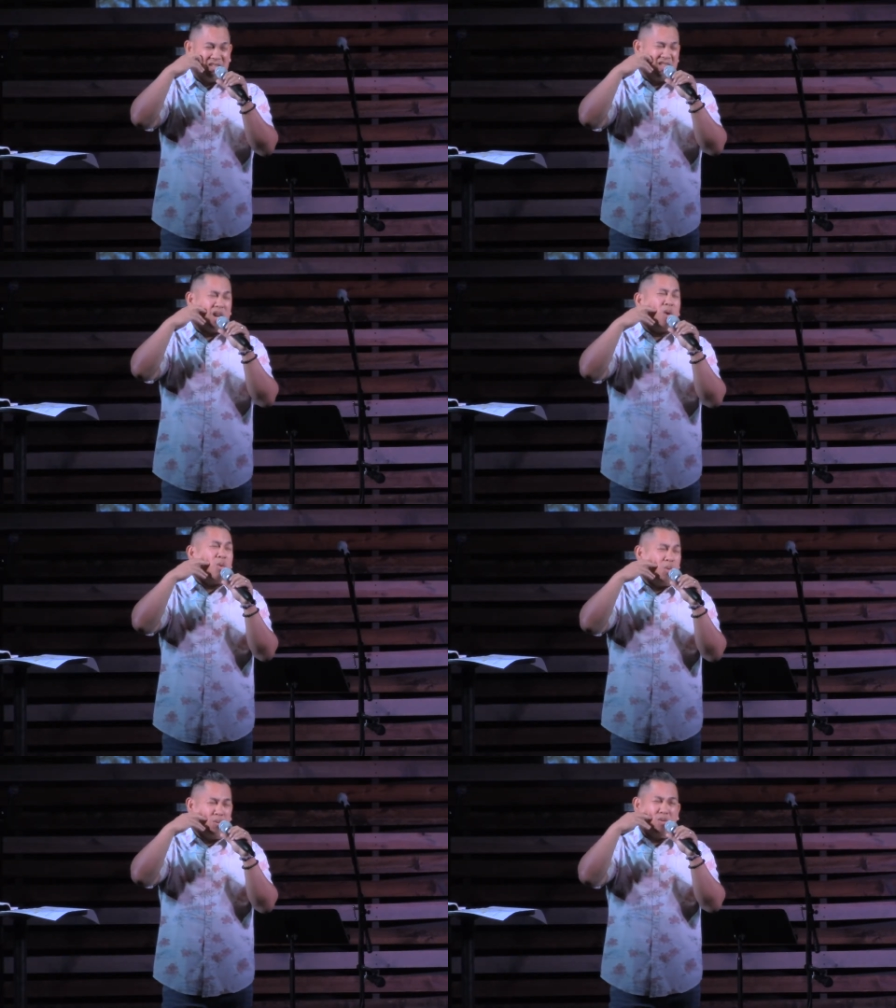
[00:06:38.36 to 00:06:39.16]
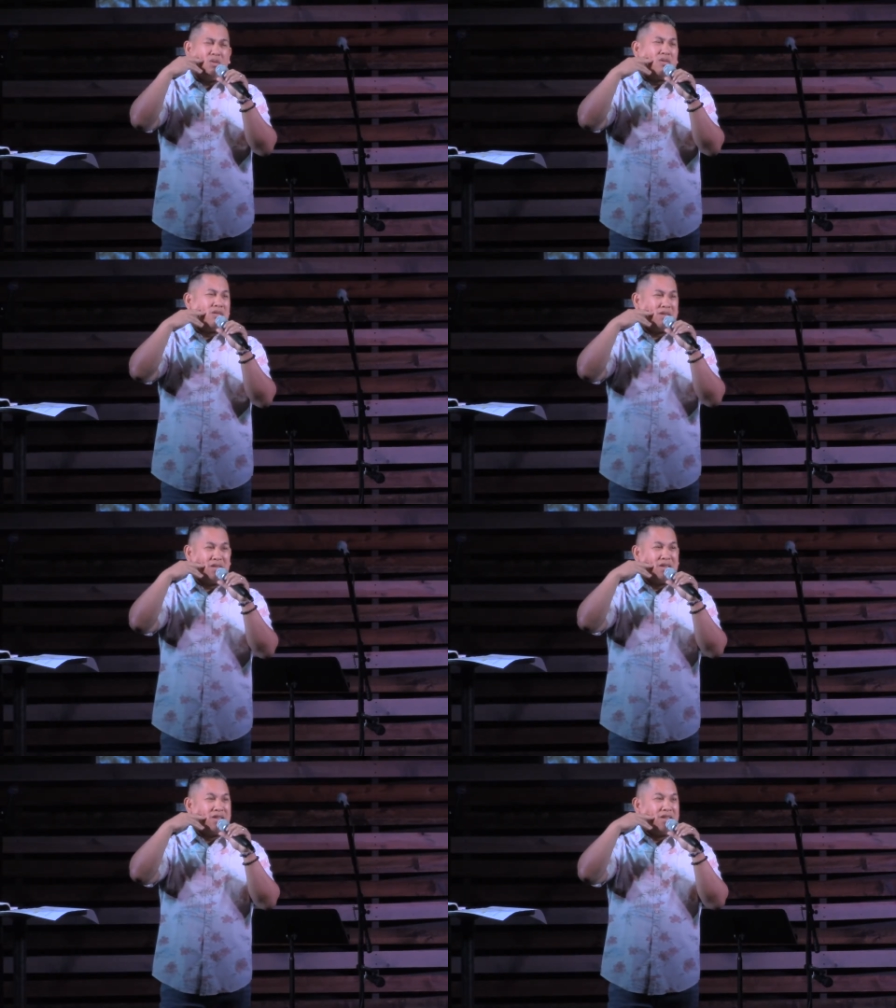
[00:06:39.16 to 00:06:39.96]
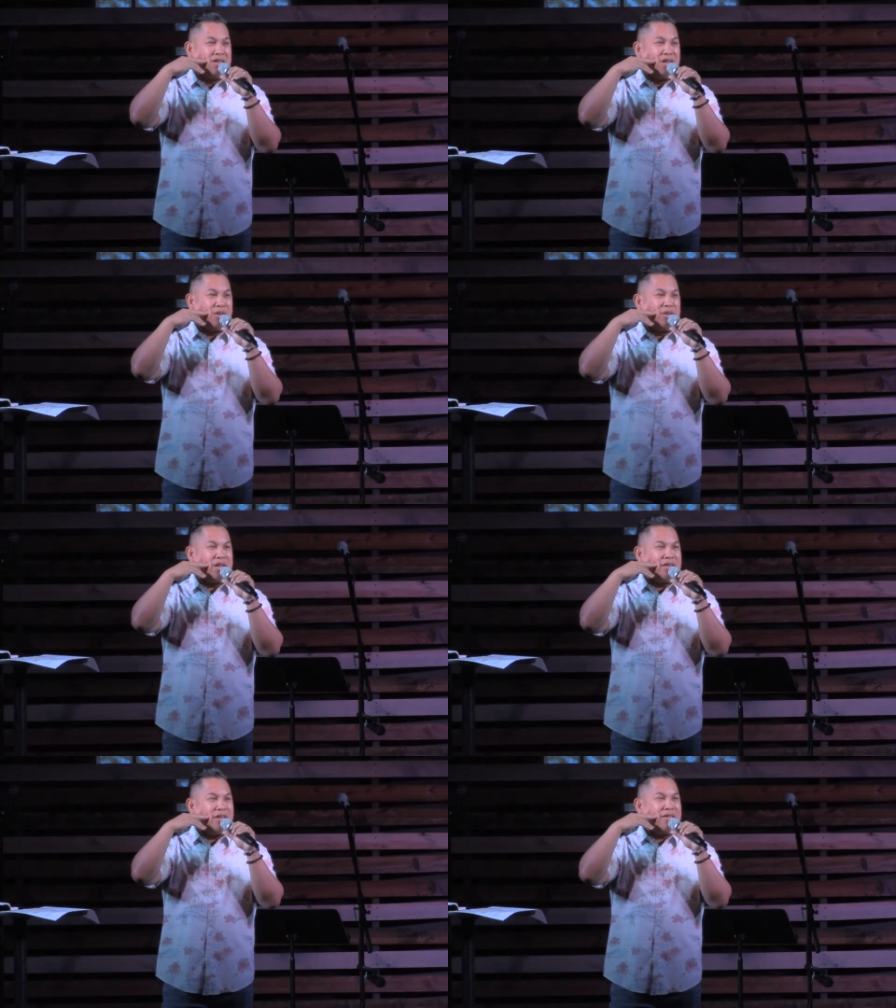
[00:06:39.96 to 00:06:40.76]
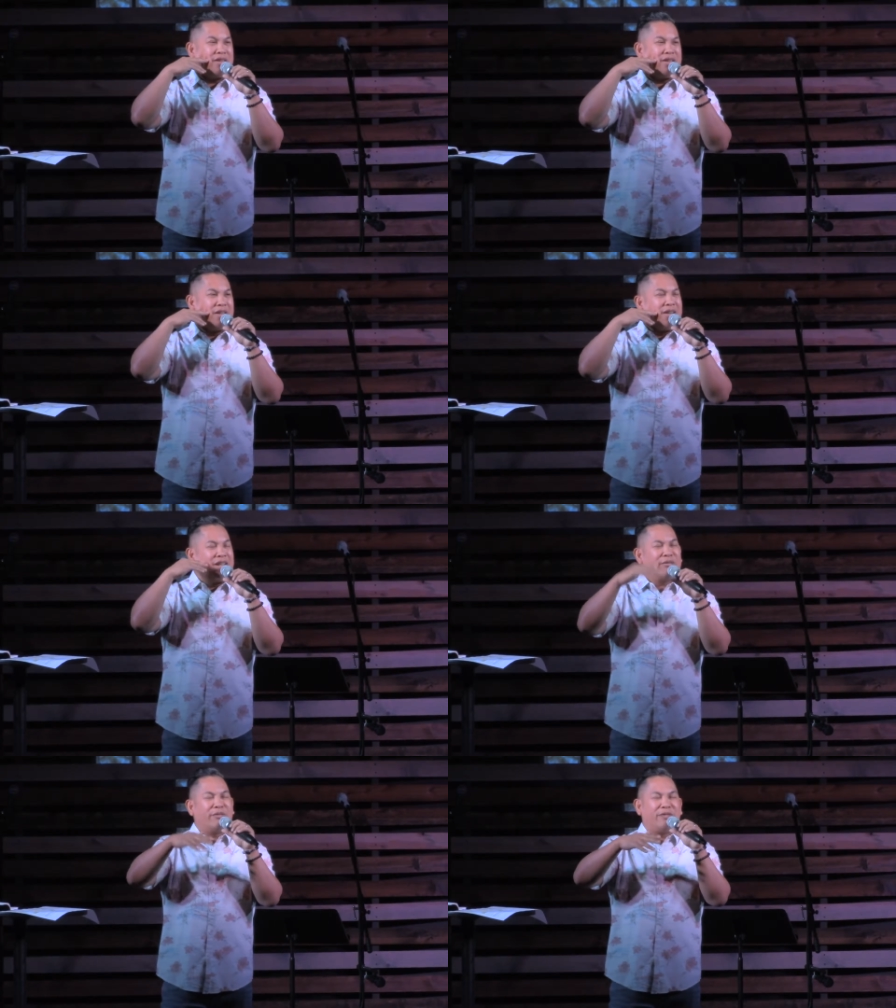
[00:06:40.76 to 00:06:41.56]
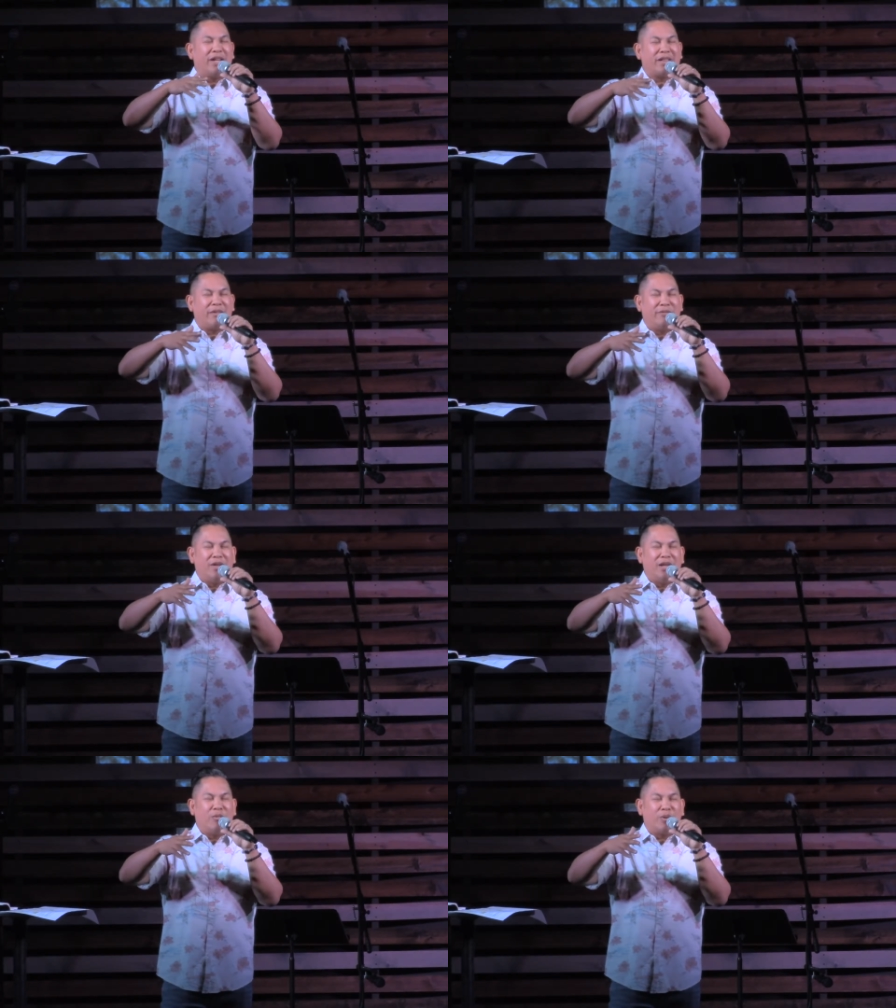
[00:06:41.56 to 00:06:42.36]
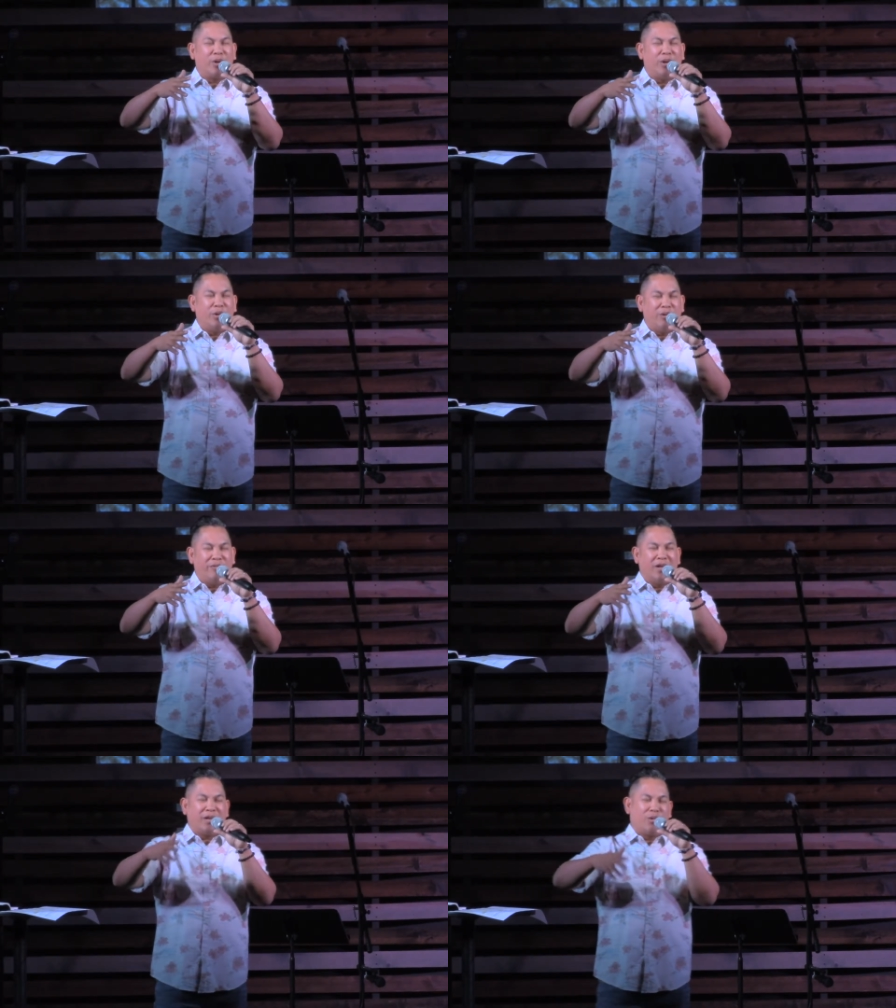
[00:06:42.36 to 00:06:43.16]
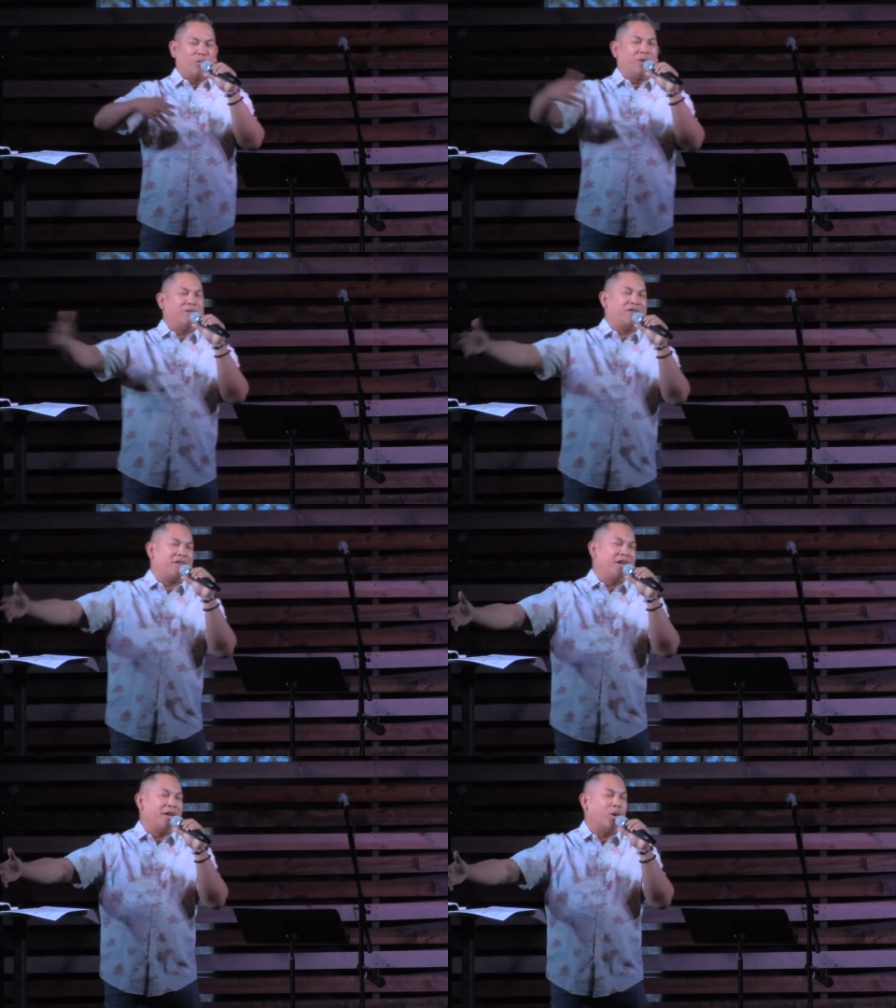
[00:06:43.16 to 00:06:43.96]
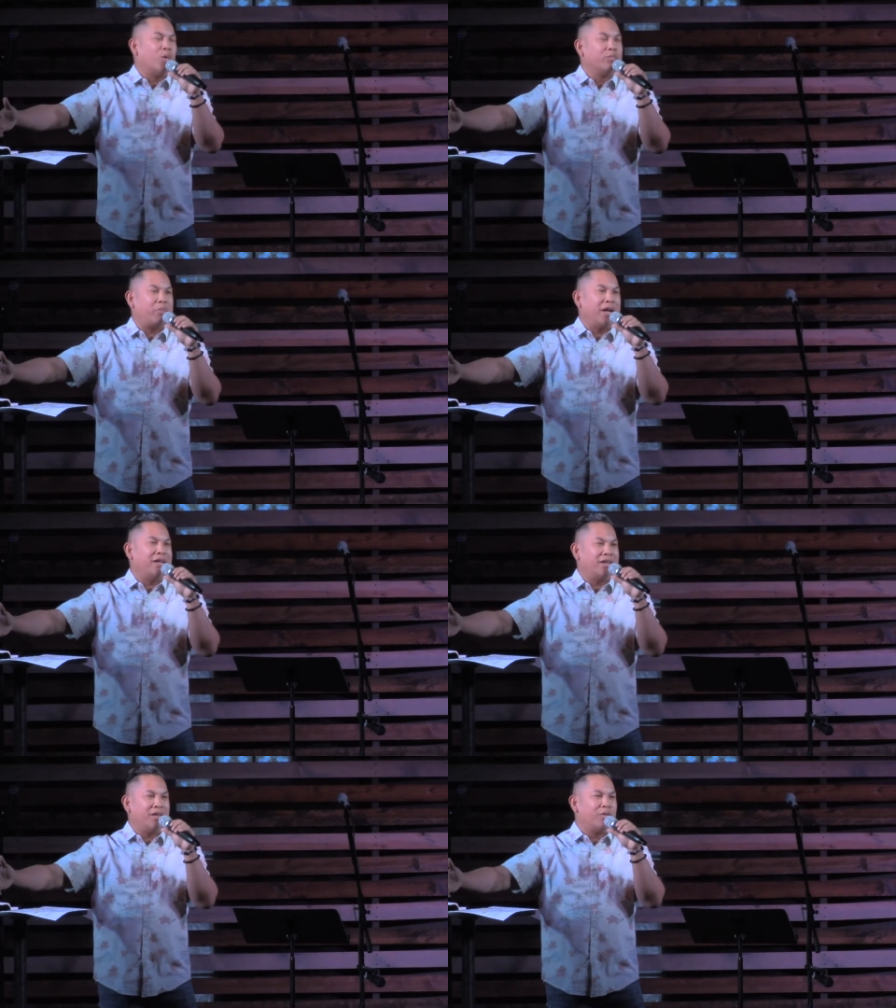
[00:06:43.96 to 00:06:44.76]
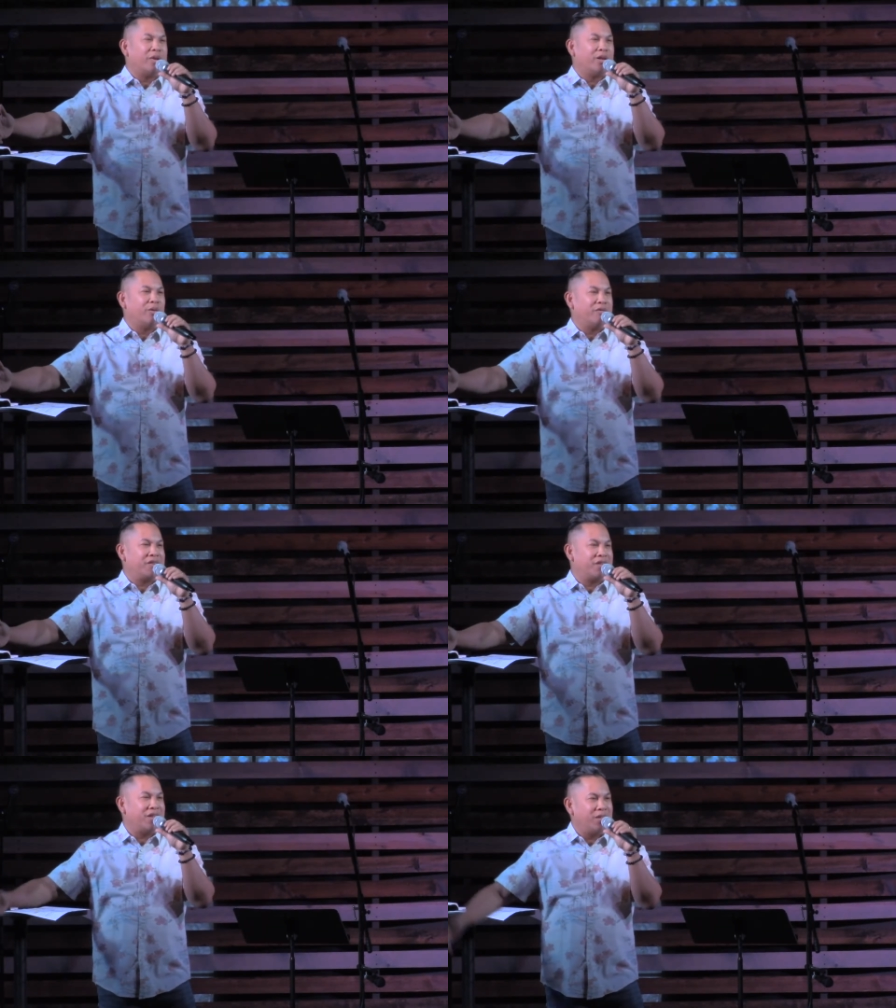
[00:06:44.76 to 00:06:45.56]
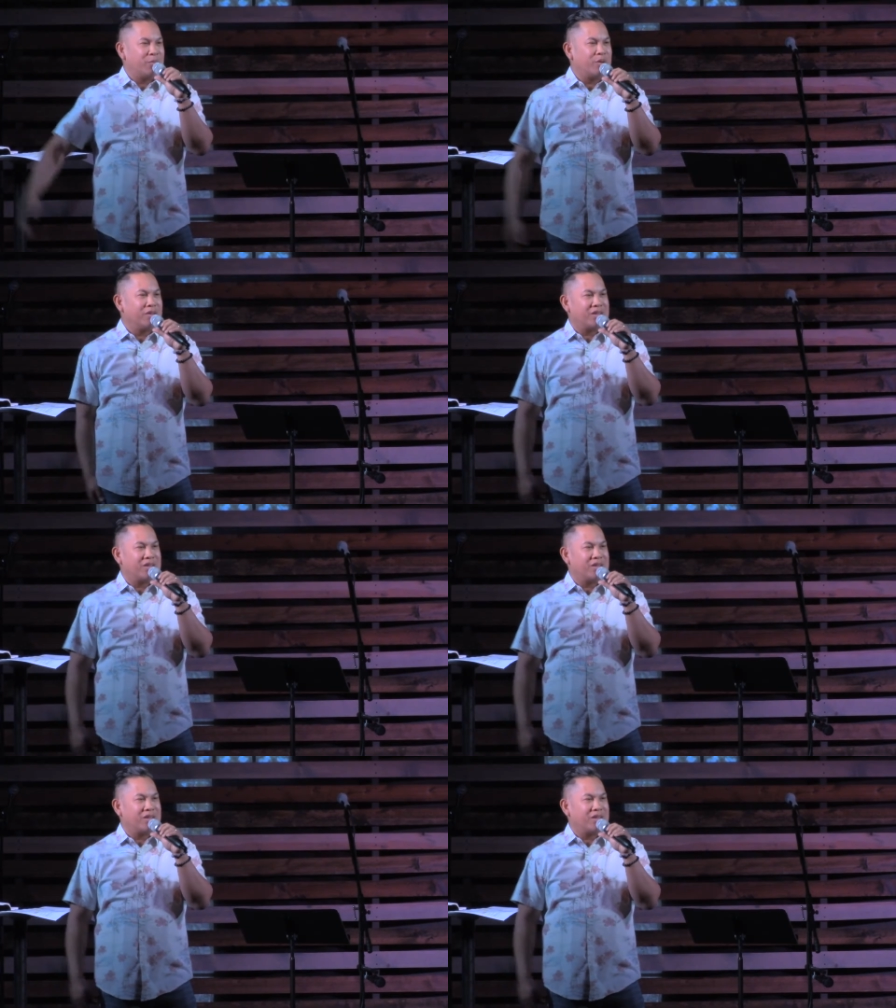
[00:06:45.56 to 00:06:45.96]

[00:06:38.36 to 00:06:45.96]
"No." You know, you, you, you ever get that feeling where, you know, you feel like you're revisiting an old pain that you don't want to go visit anymore?